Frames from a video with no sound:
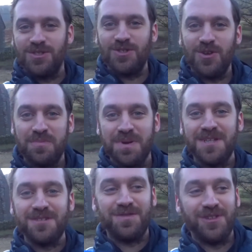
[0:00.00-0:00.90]
So
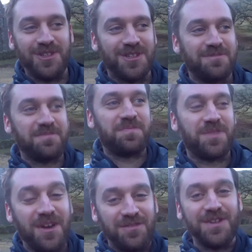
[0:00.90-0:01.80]
peaceful.
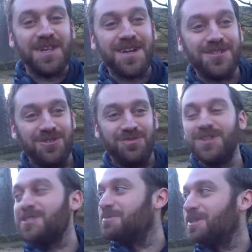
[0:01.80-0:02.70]
I feel like I should
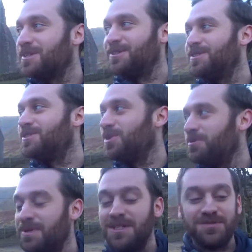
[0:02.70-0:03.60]
whisper because it's so
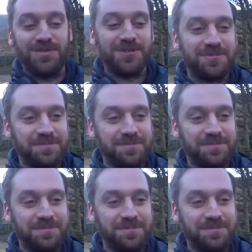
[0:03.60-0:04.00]
peaceful.